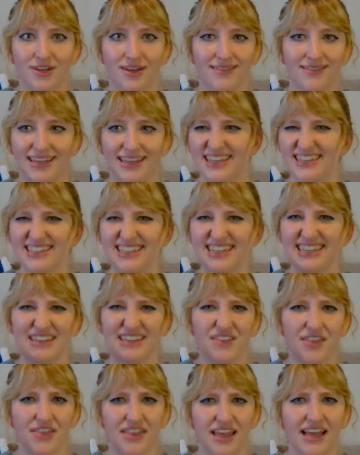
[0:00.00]
that he didn't
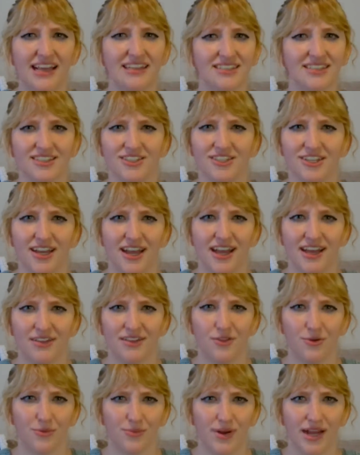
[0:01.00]
even think to check
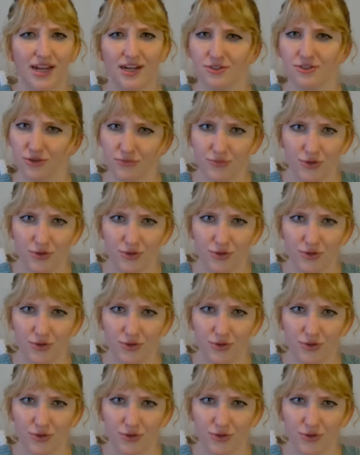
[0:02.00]
the records of